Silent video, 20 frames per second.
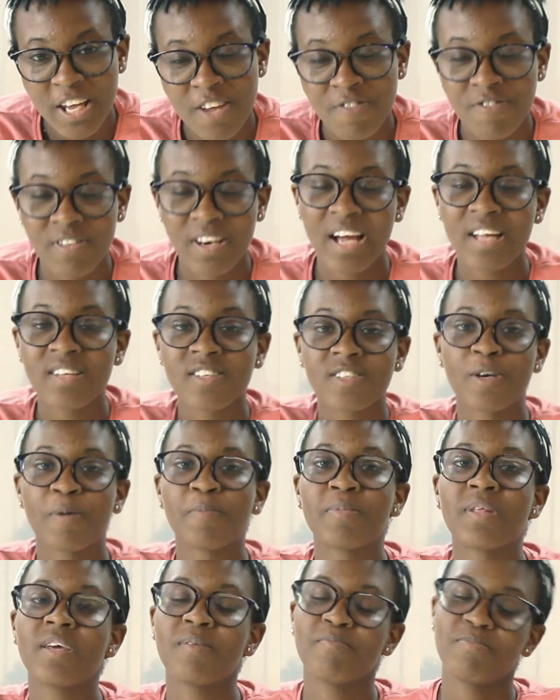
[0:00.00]
If you learned
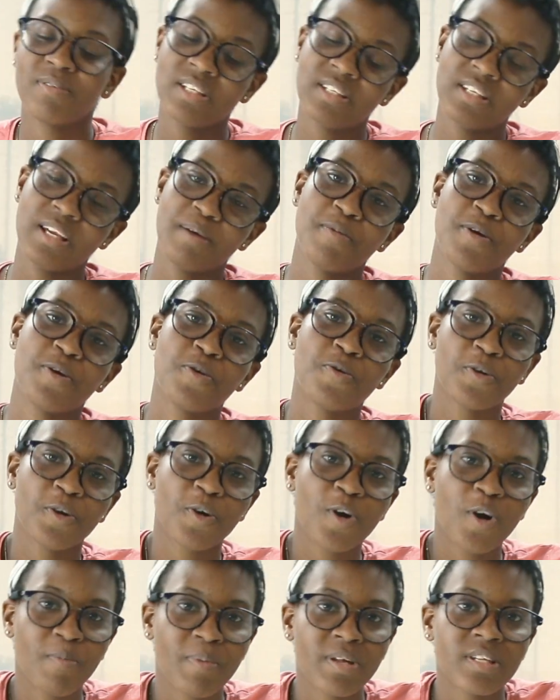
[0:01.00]
something, please let me know in the
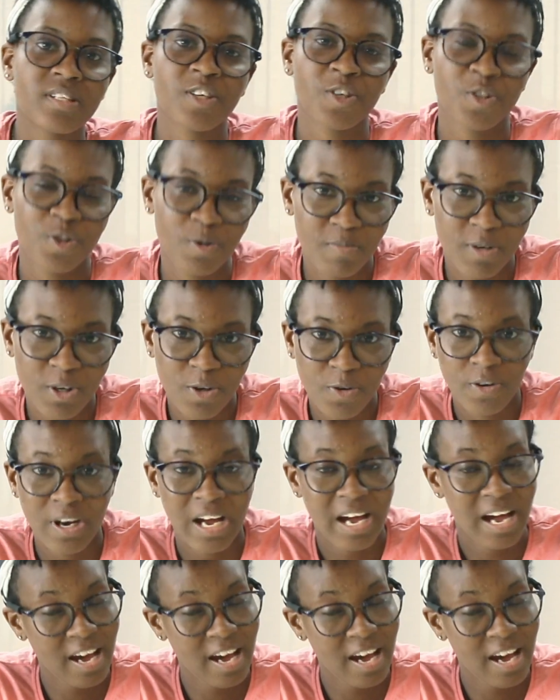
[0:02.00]
comment section below.